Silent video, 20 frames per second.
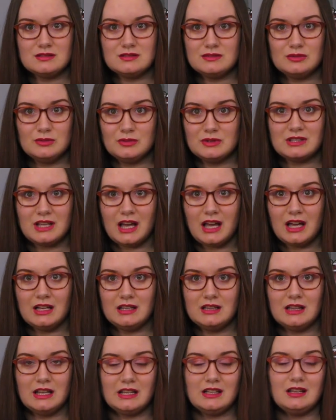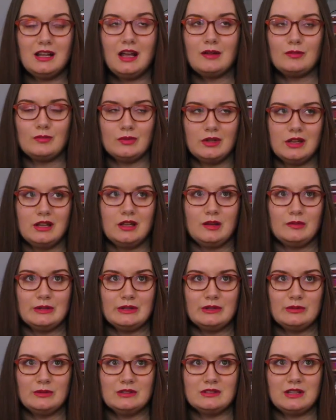suicide, like not really
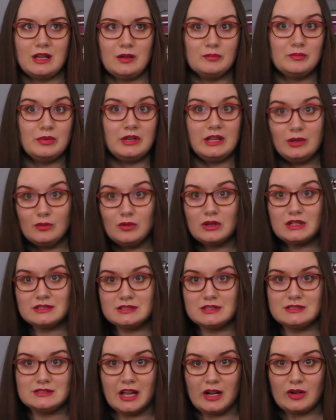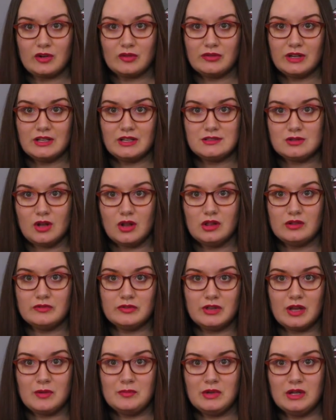commit suicide, but he wants to sacrifice all of
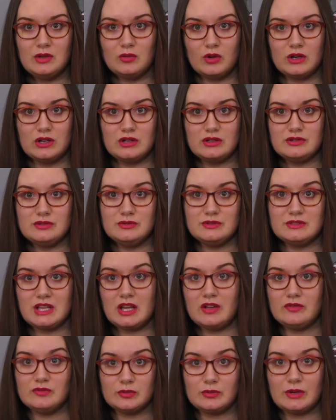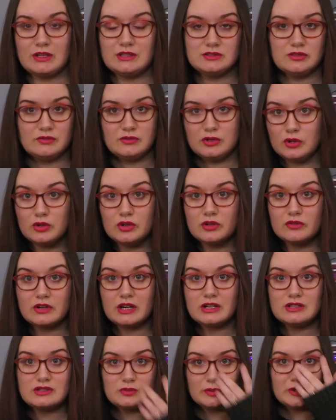them in order to save the rest of the
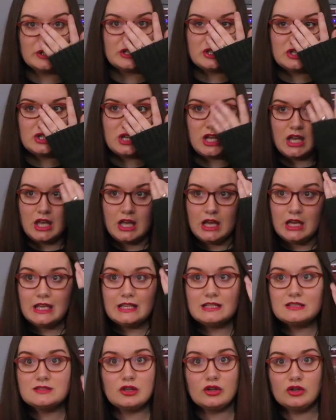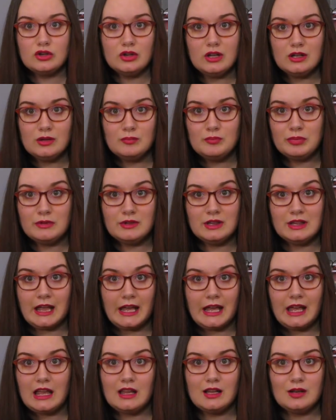universe, which is a good
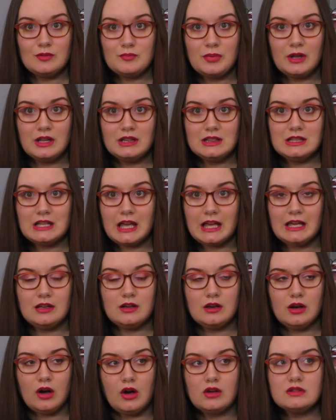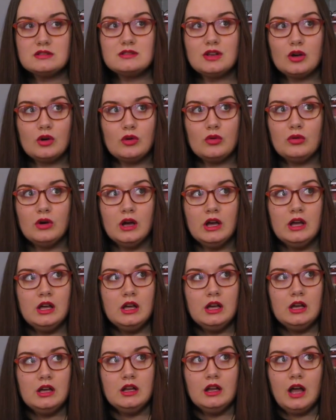plan, but like also
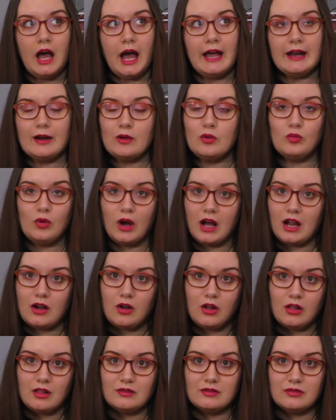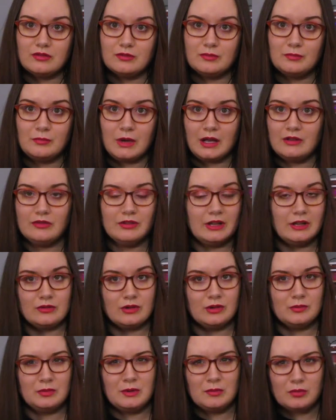I don't want all of my
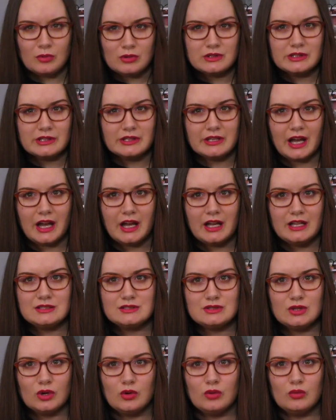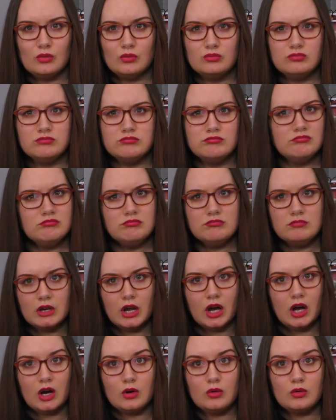favorite people to die, so
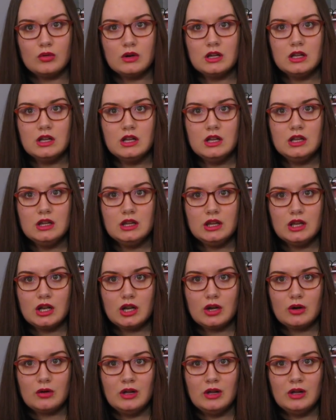no, you know?